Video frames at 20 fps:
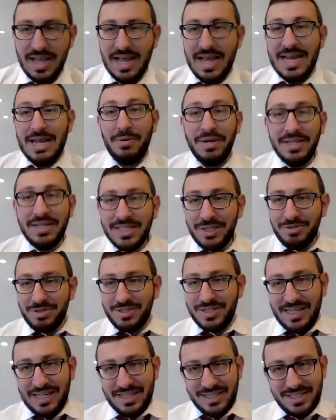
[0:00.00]
Now, it is
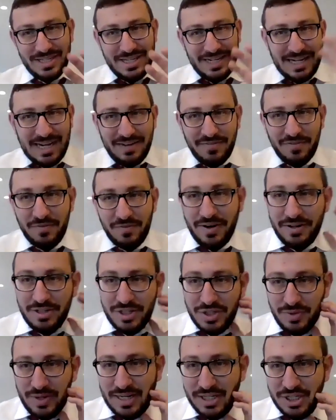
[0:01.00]
interesting. It's kind of a very
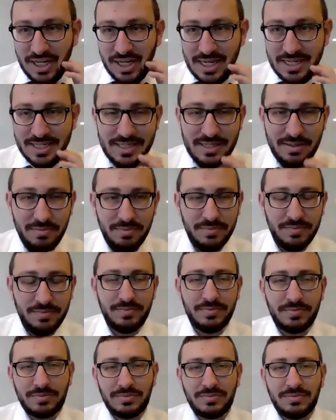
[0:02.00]
strange custom,
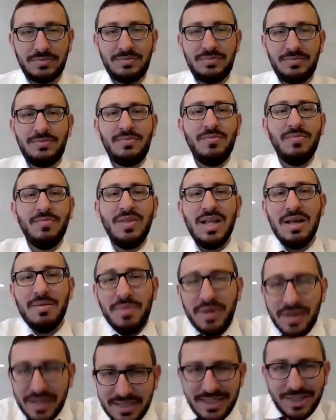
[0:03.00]
but
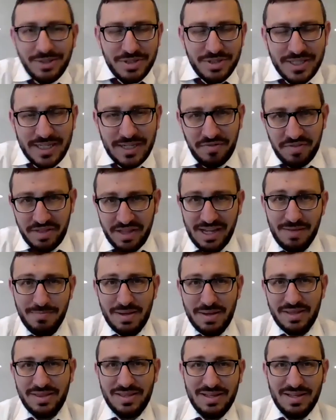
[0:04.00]
it is interesting to think
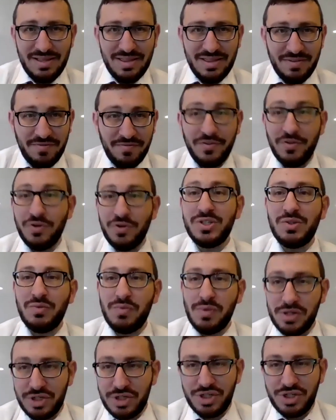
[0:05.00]
about the, the first
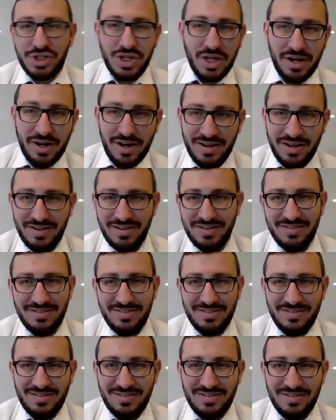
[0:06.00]
Rosh Hashanah.
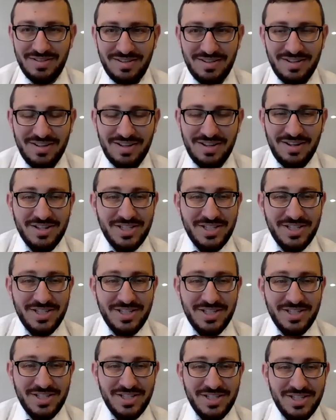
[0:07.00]
So we
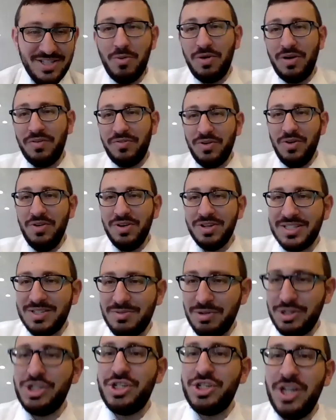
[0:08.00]
know, of course, Rosh
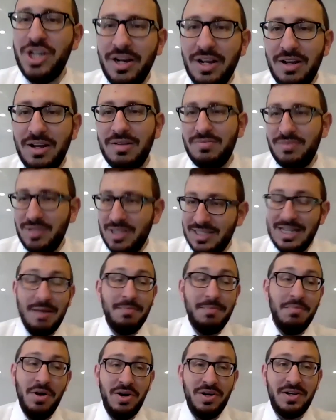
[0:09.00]
Hashanah does not
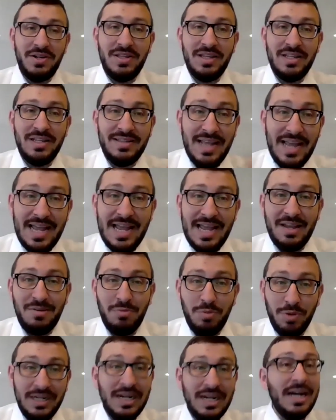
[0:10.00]
mark the day
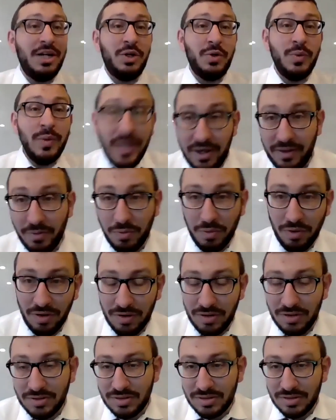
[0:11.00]
where God created the
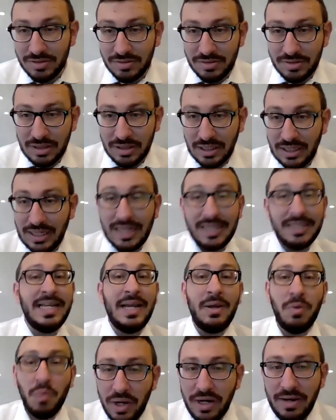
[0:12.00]
world, not day
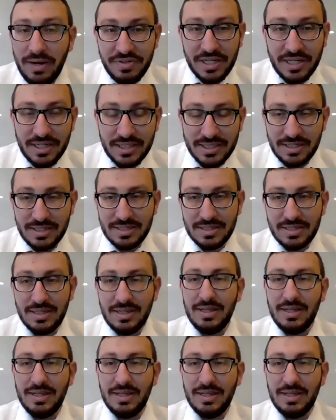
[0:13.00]
one of Genesis.